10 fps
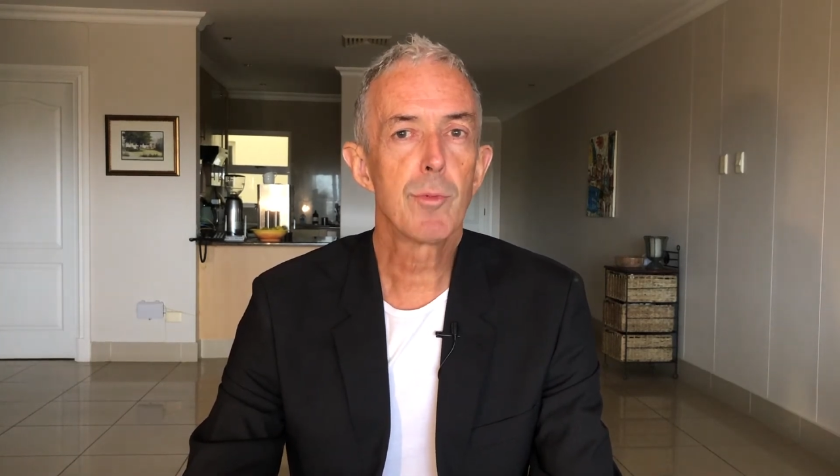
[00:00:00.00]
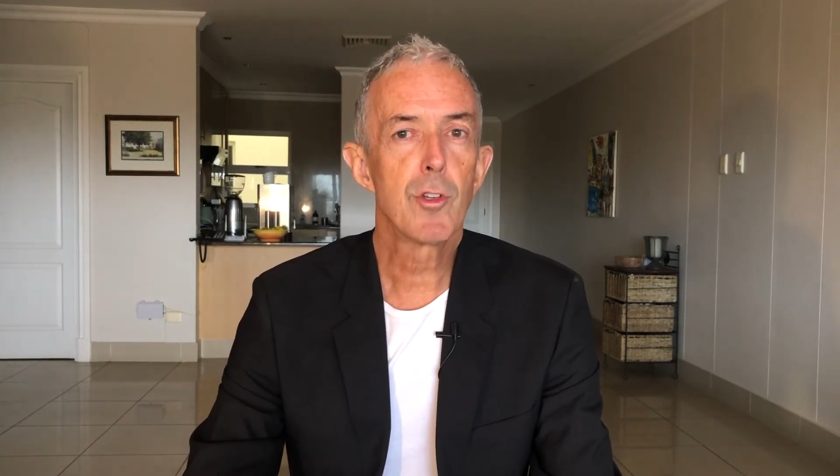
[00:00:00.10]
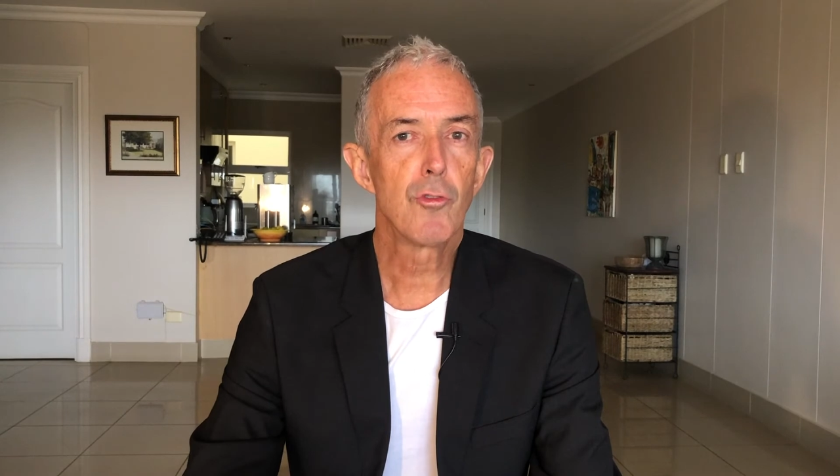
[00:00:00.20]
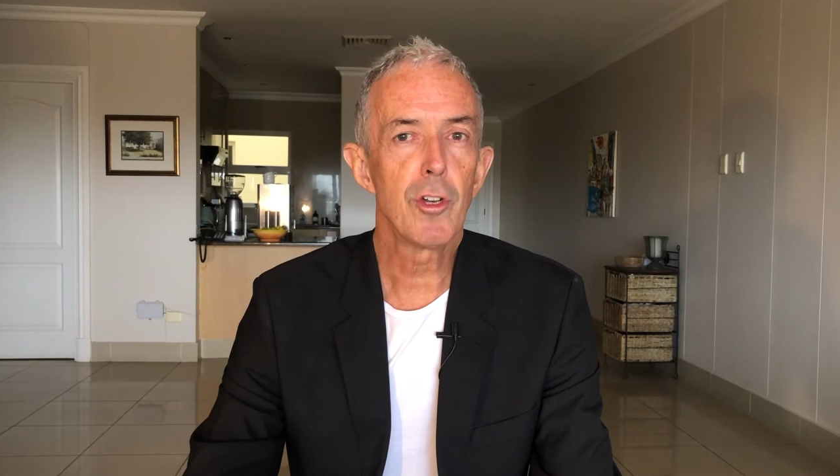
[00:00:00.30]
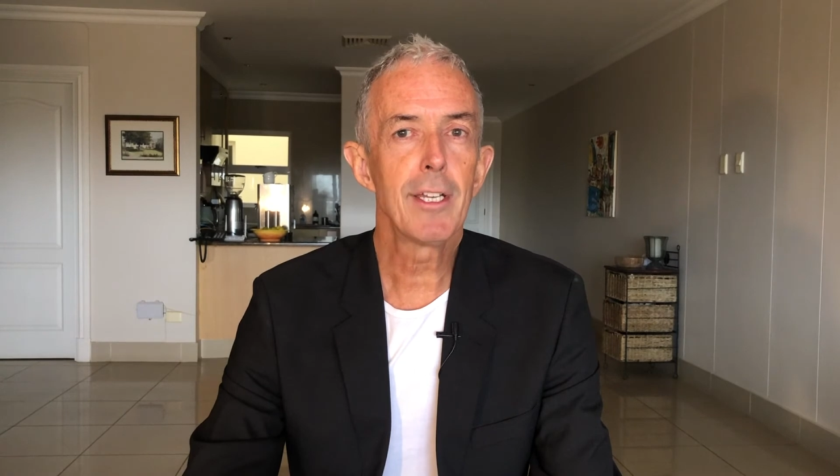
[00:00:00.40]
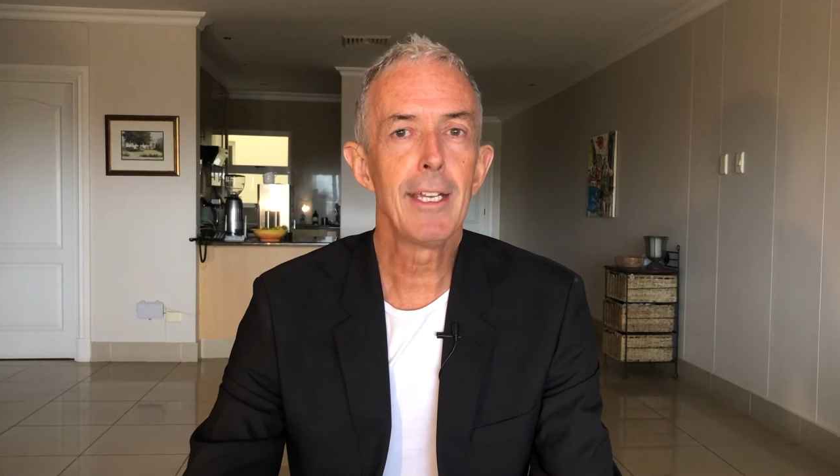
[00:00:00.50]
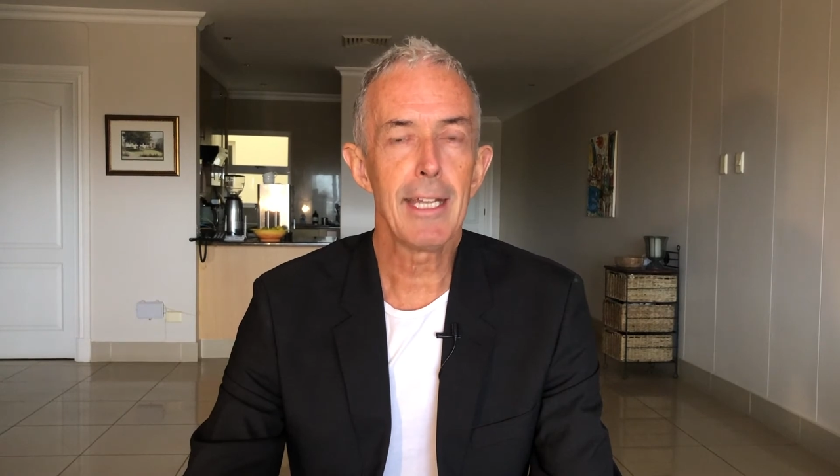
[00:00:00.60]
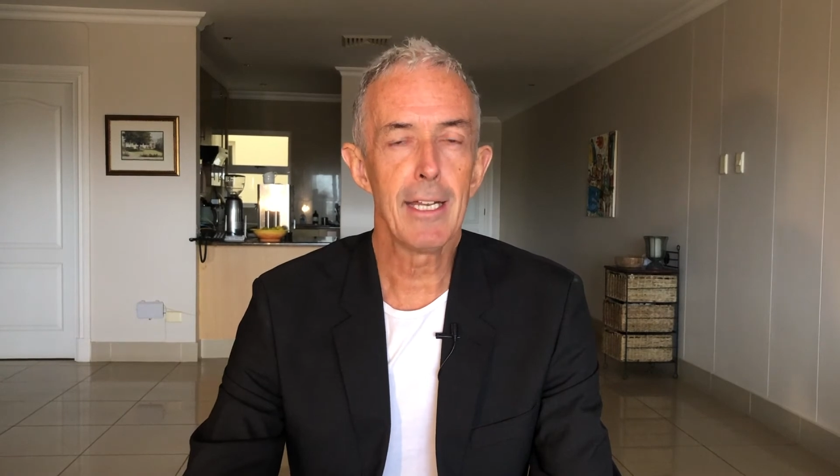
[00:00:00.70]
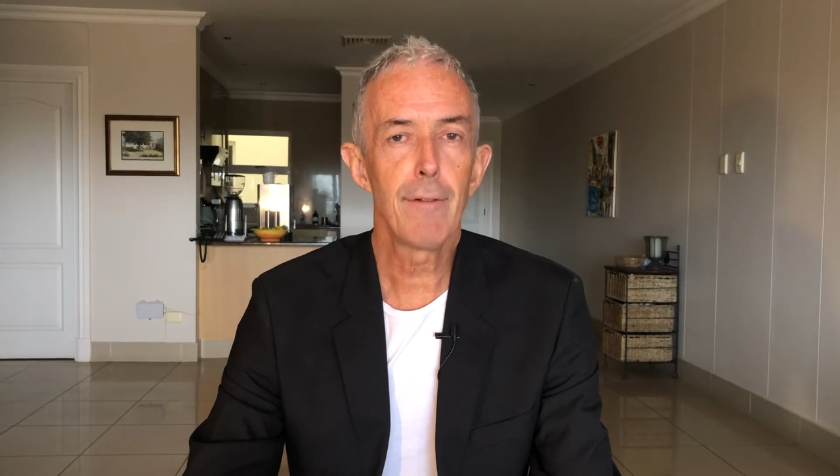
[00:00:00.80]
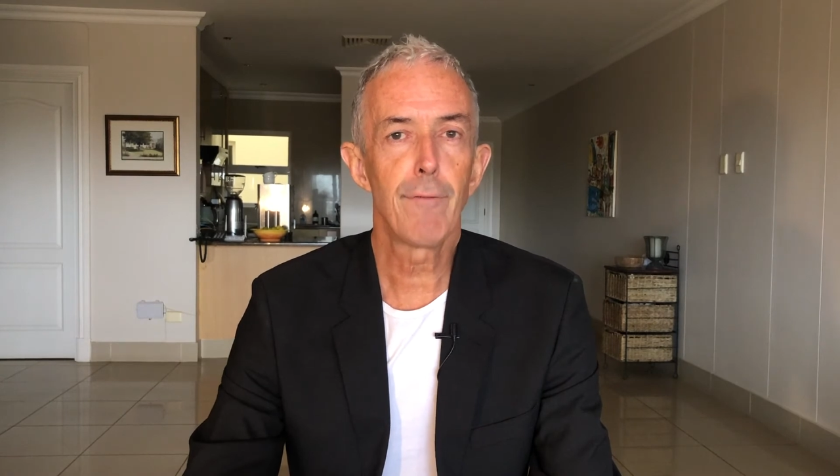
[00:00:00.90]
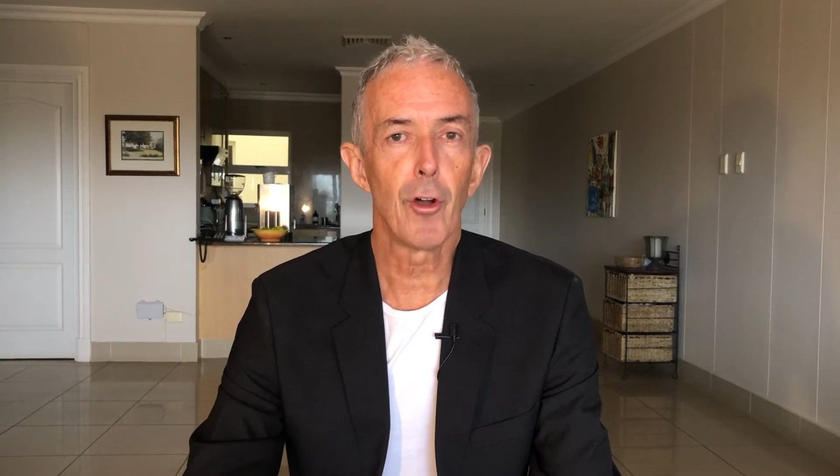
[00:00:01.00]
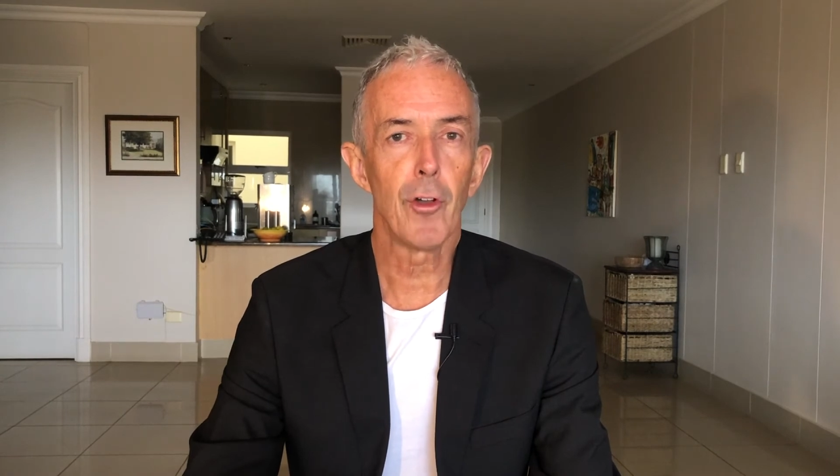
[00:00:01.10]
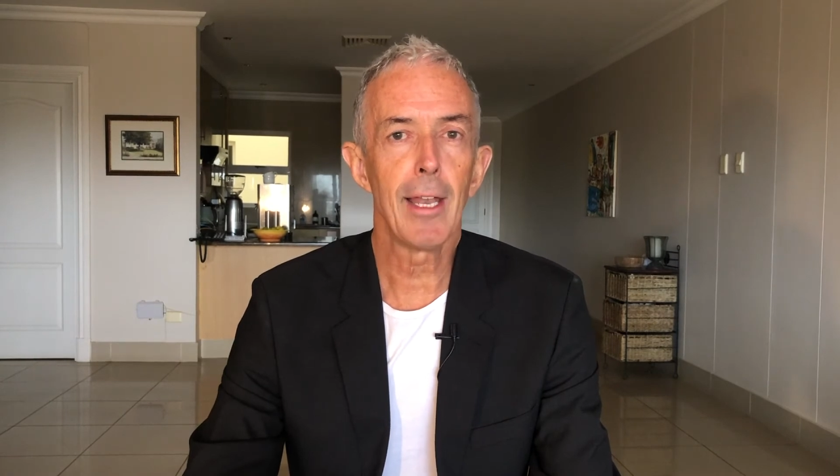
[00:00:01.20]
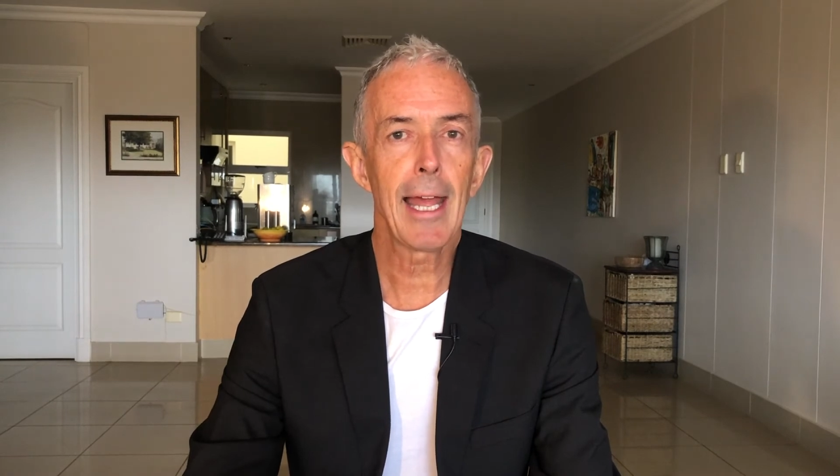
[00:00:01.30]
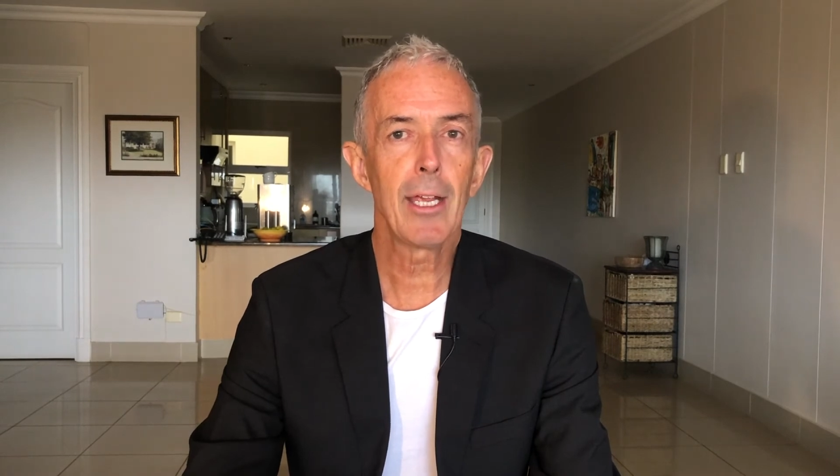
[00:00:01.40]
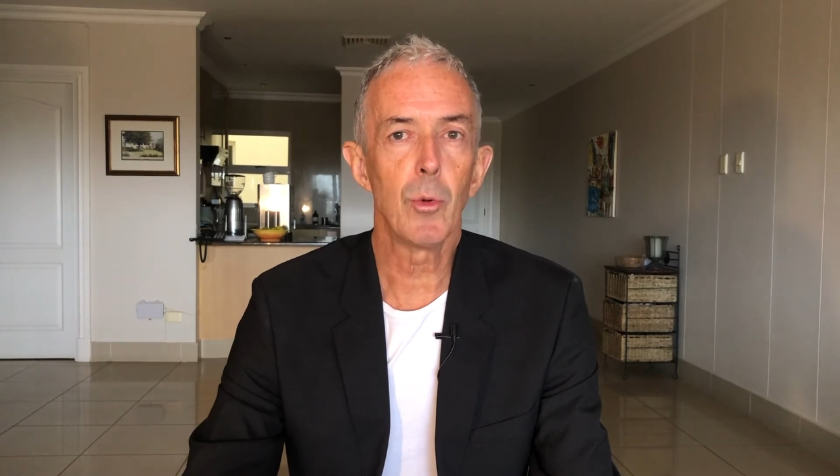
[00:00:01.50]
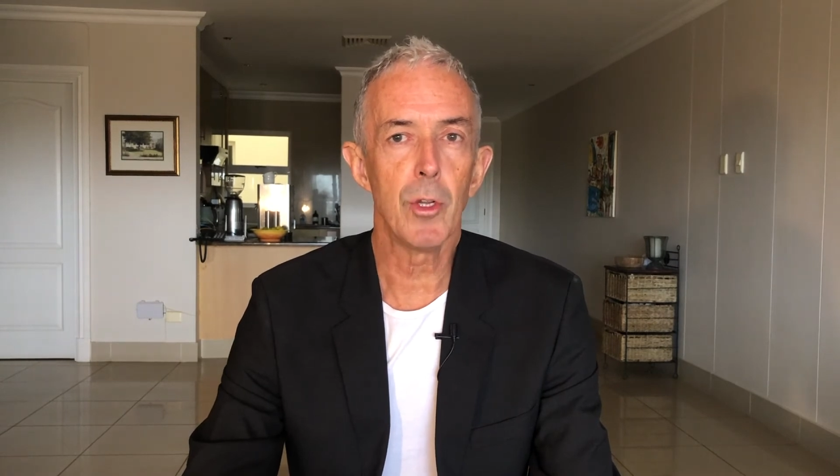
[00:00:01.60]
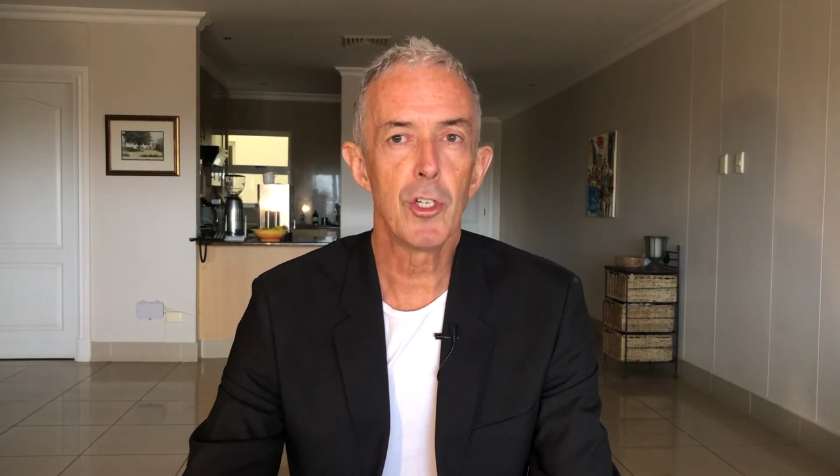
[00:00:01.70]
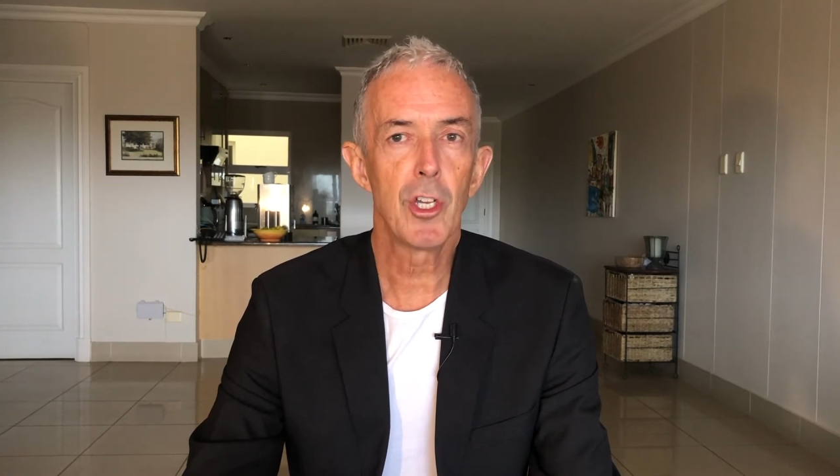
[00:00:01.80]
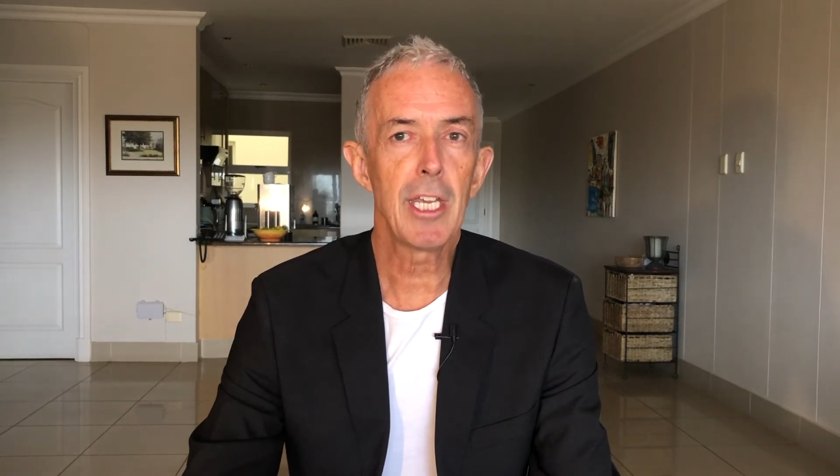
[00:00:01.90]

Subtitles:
was written in a foreign language,